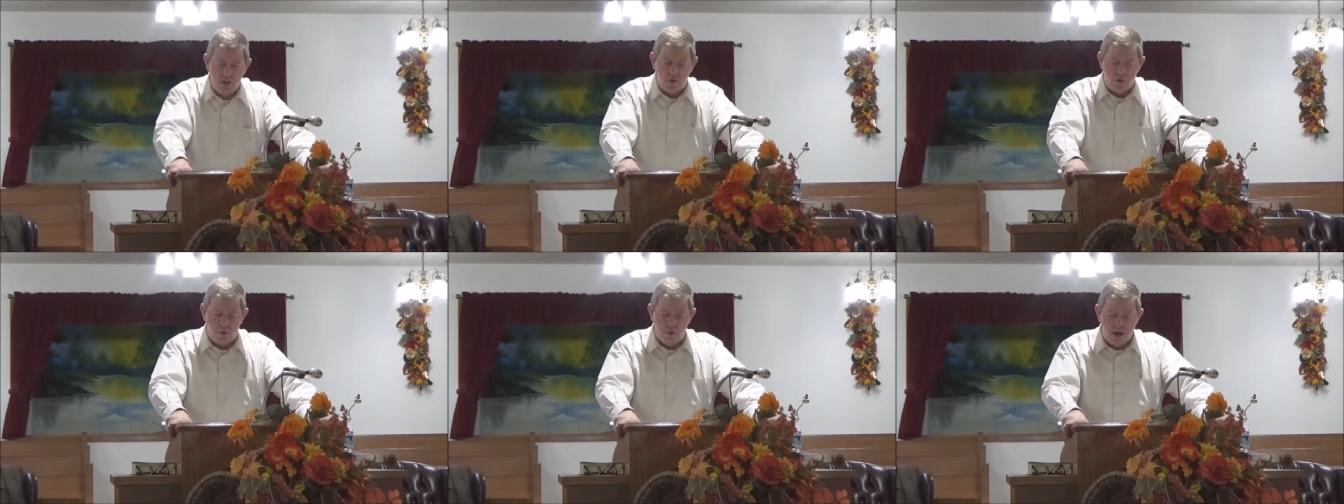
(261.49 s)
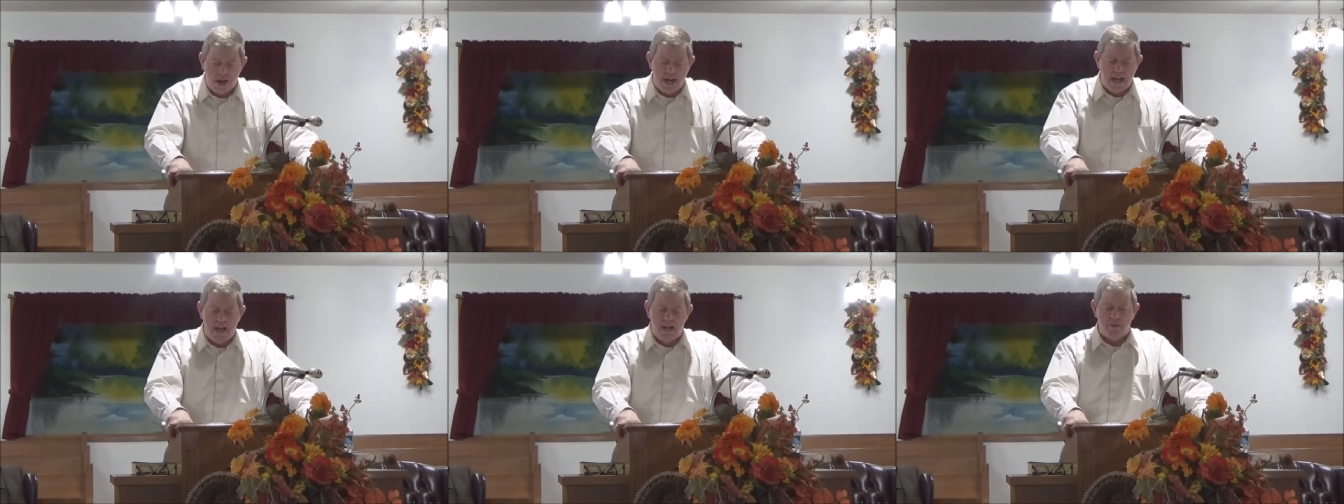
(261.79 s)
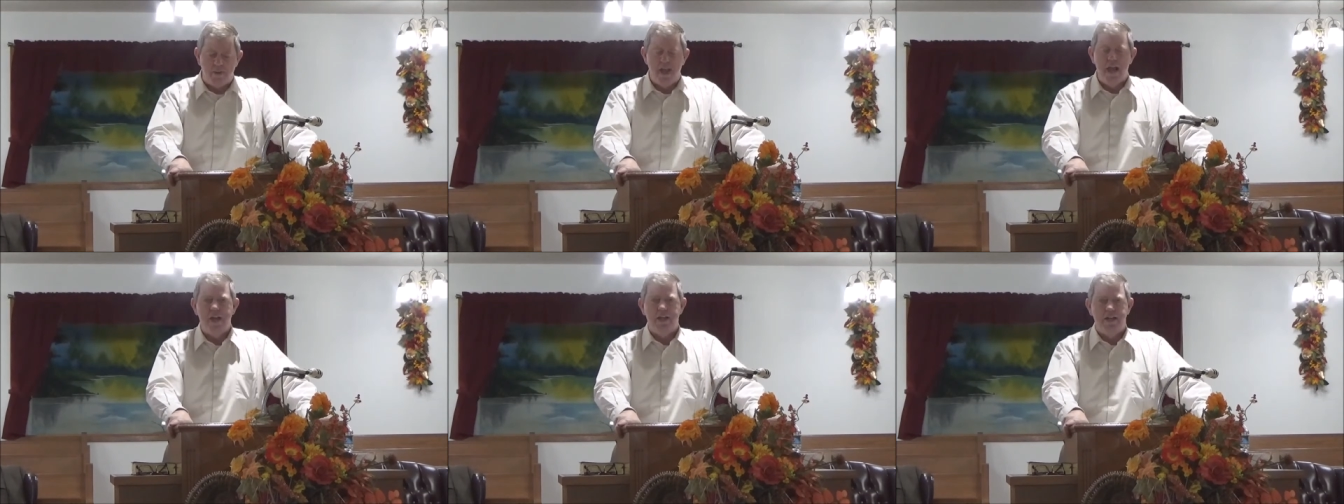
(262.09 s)

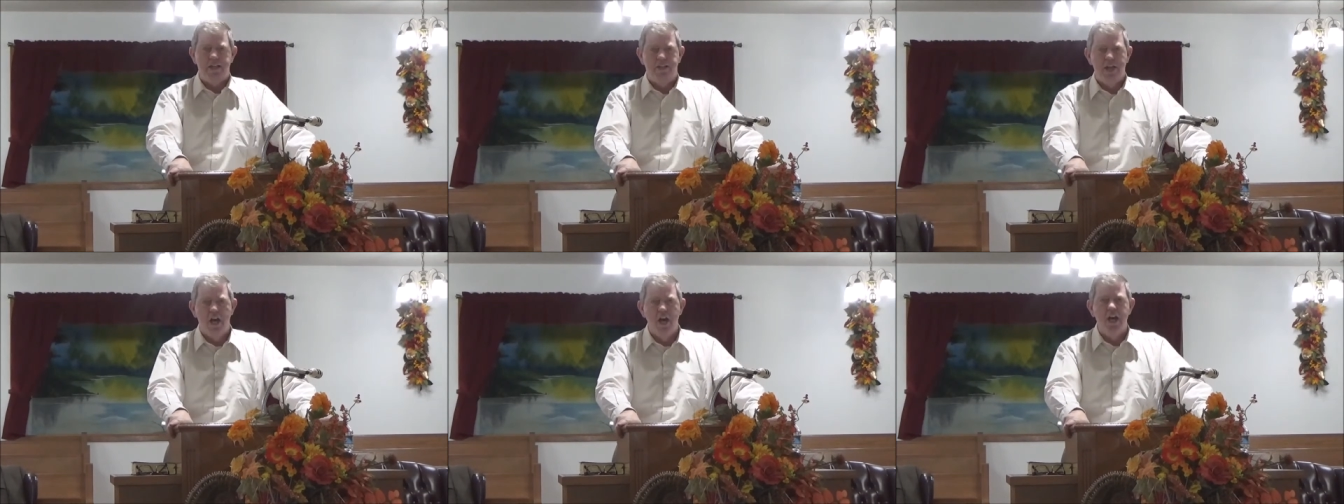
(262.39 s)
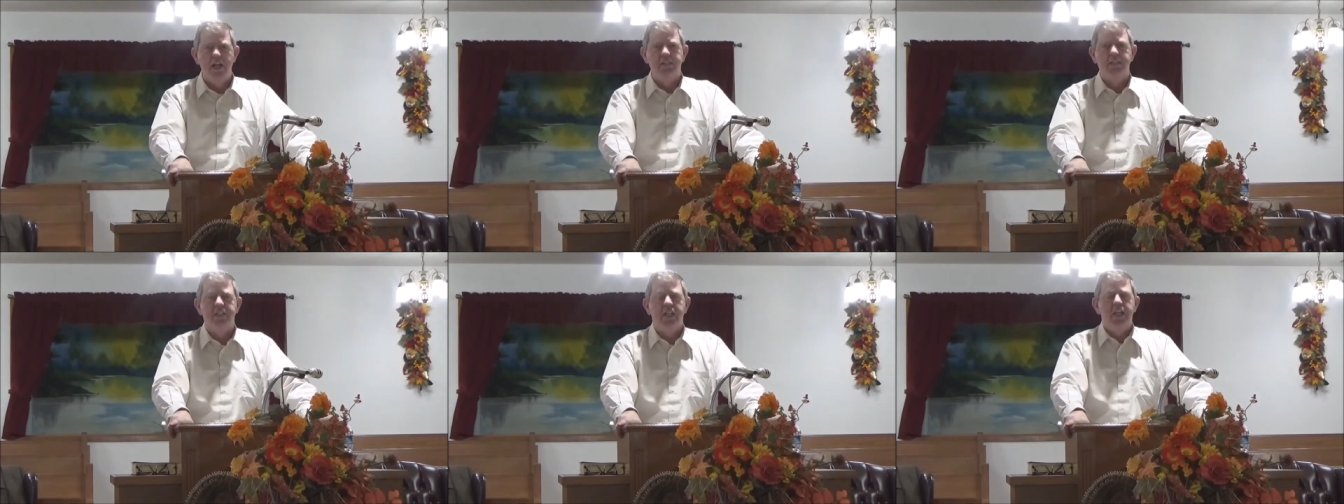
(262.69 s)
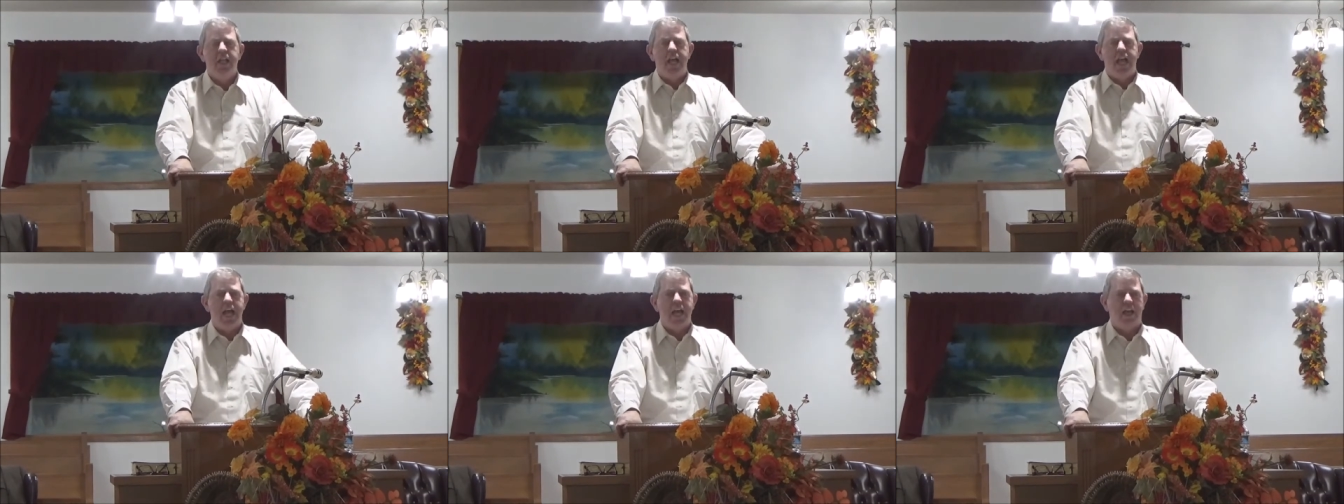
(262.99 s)
rent. That does
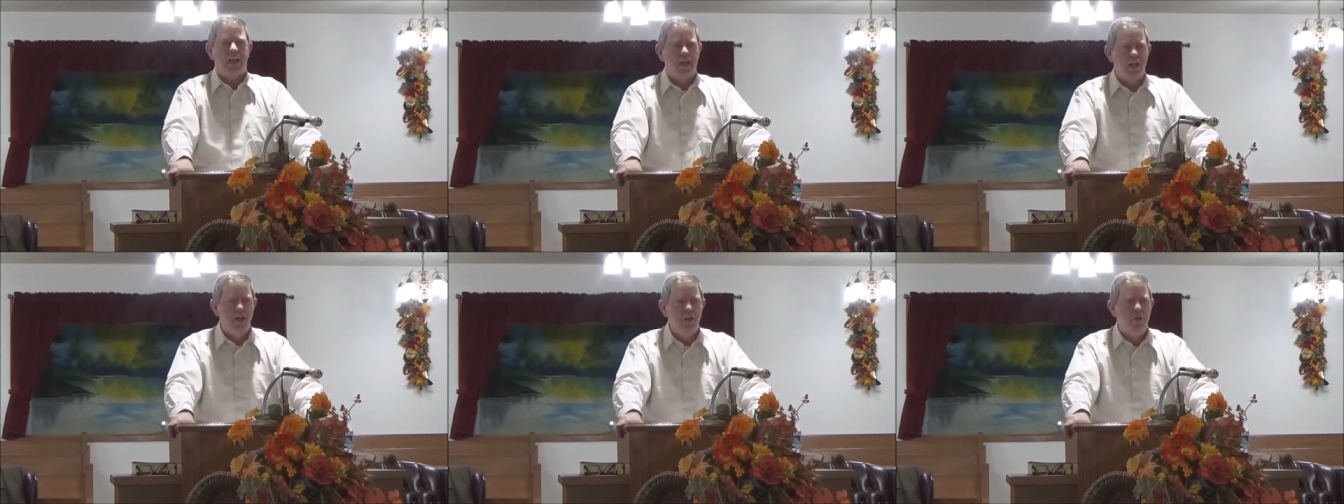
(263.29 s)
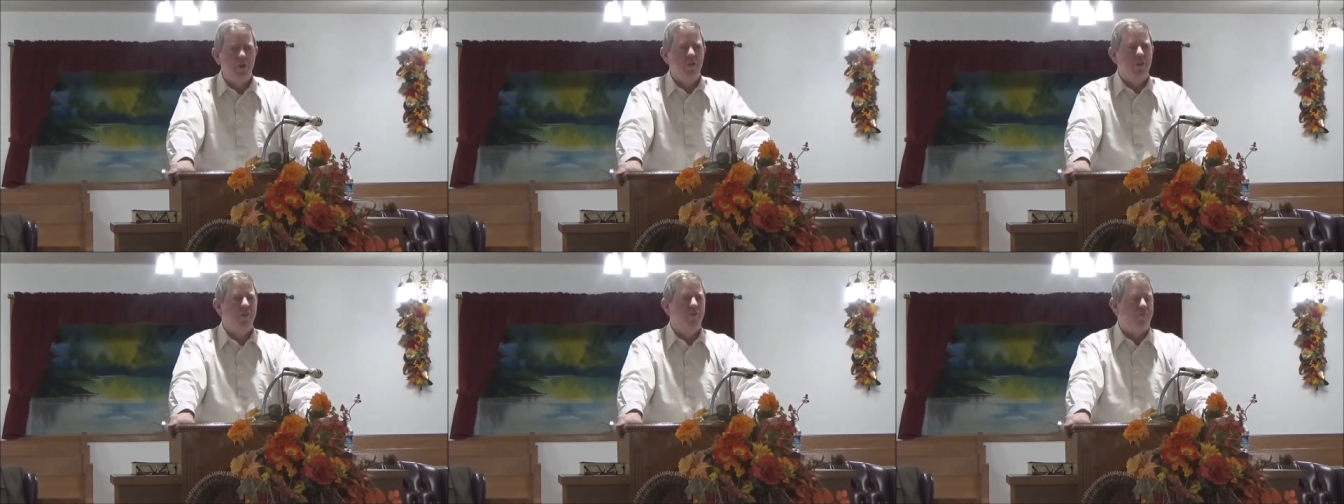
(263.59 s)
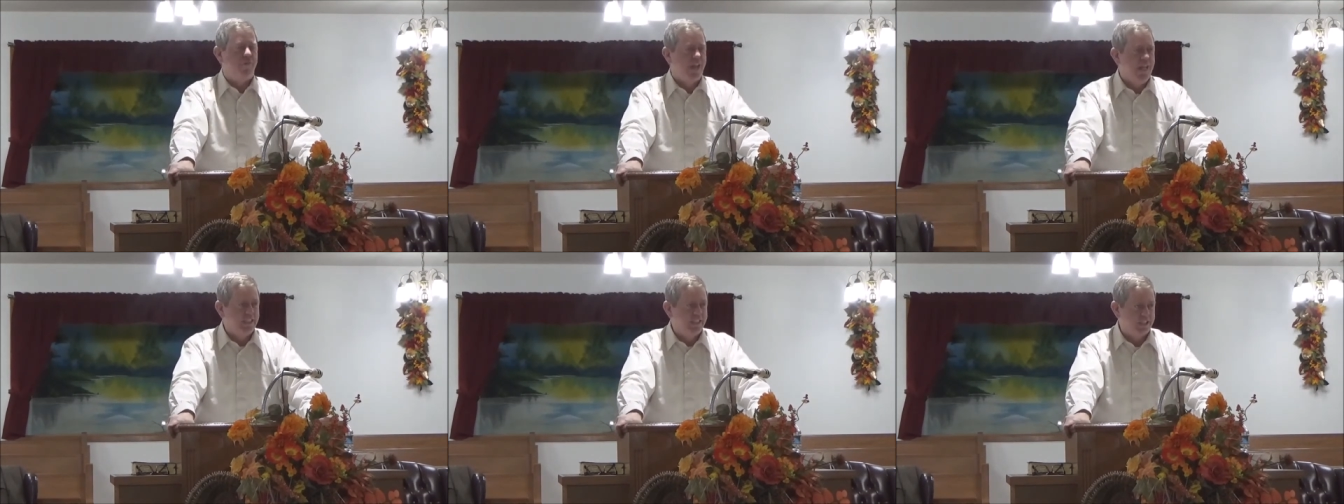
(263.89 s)
include the
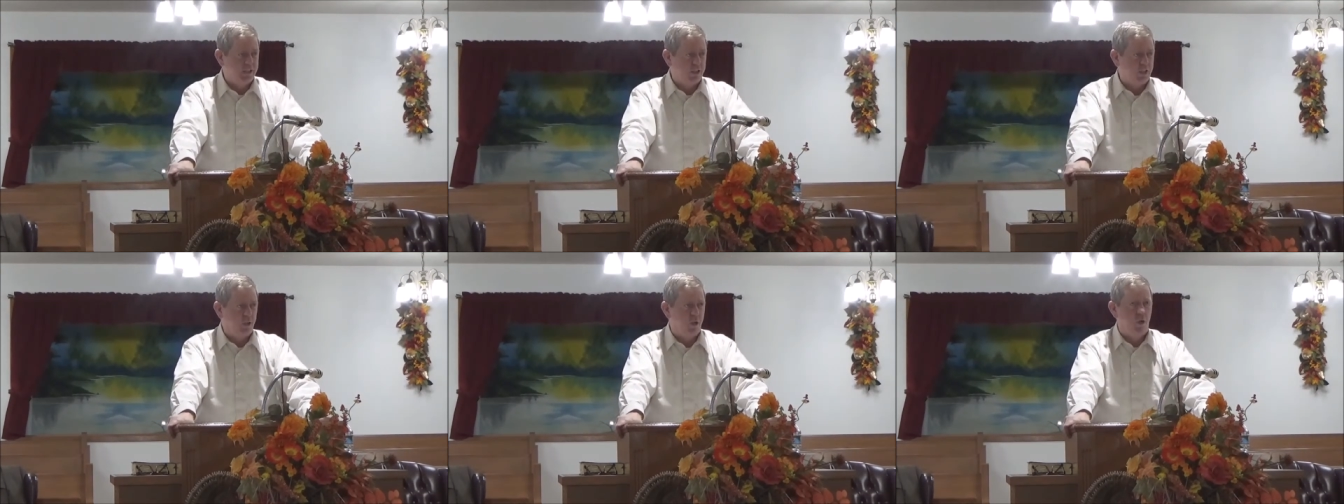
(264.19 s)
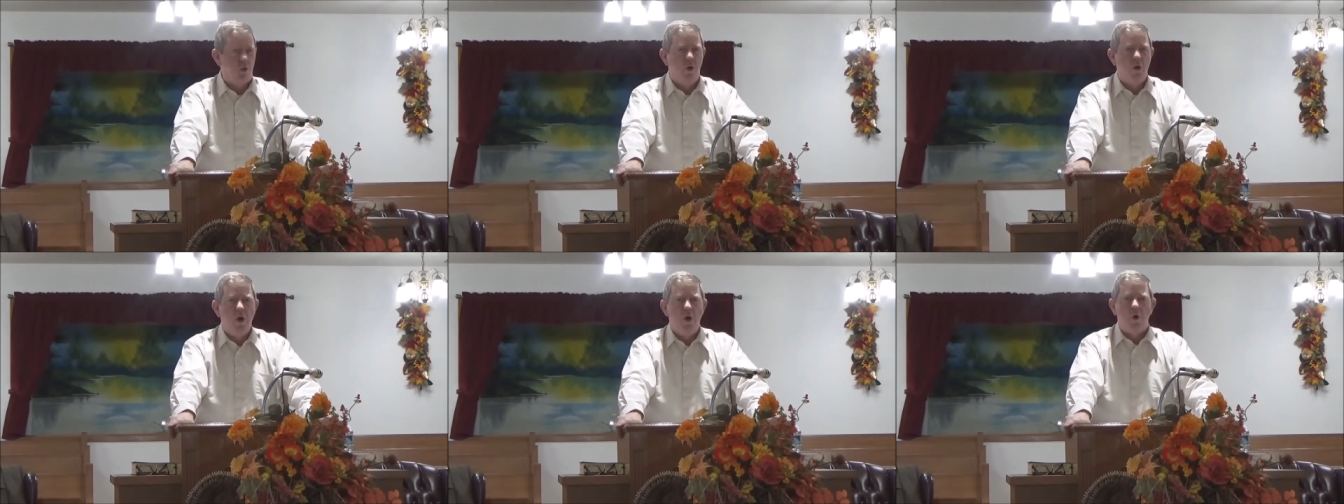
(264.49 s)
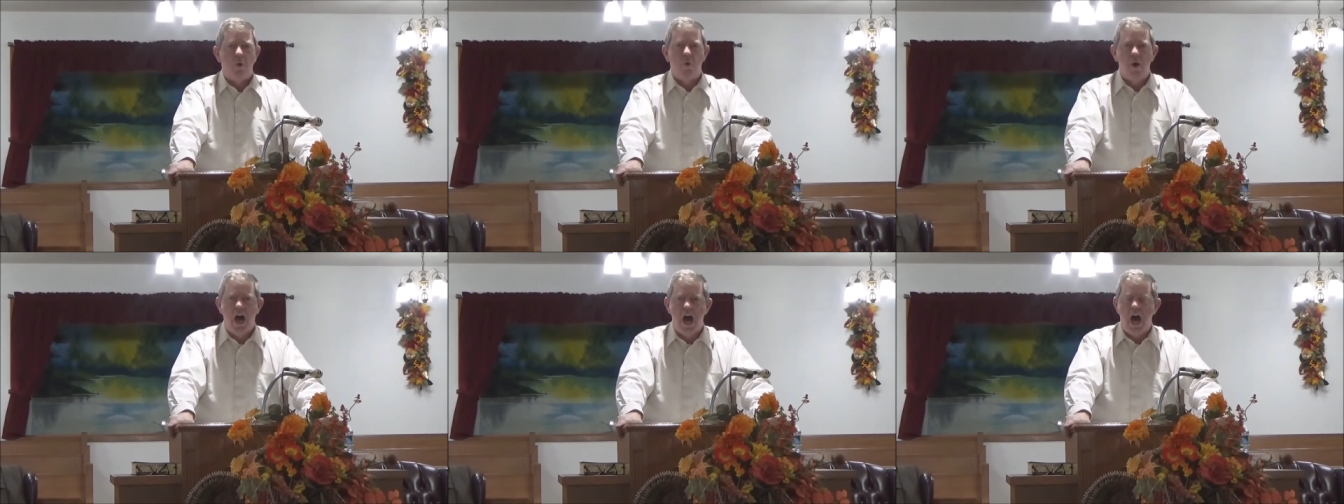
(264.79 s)
physical
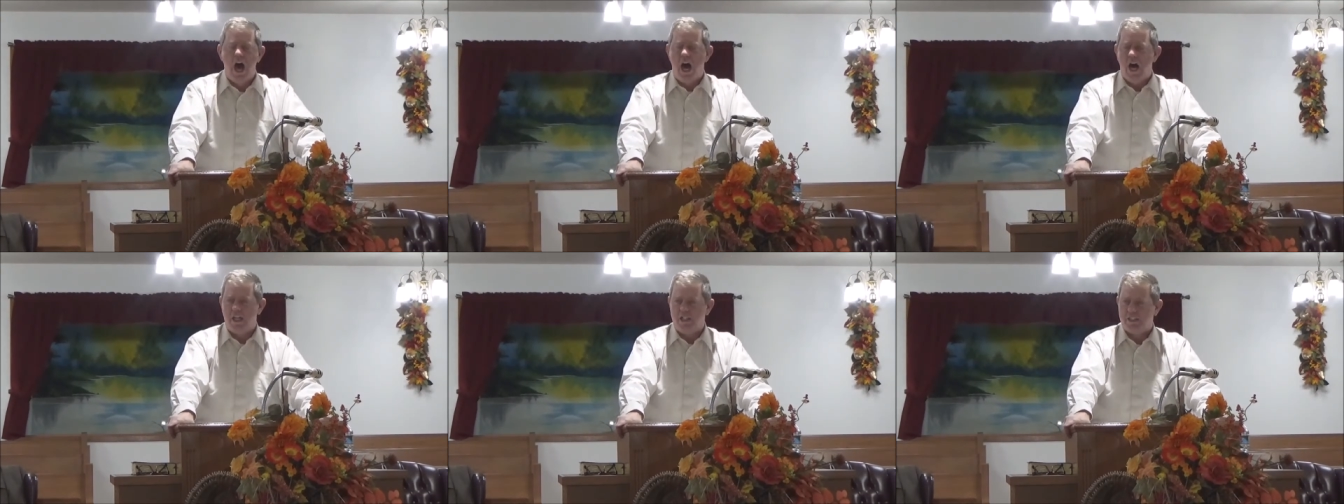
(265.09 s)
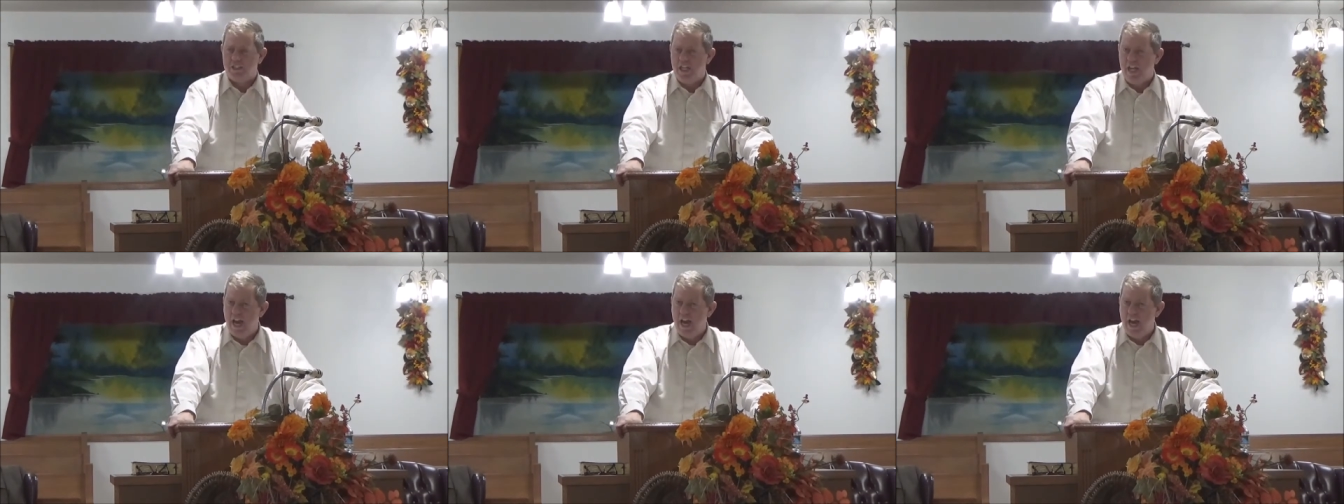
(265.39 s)
rocks.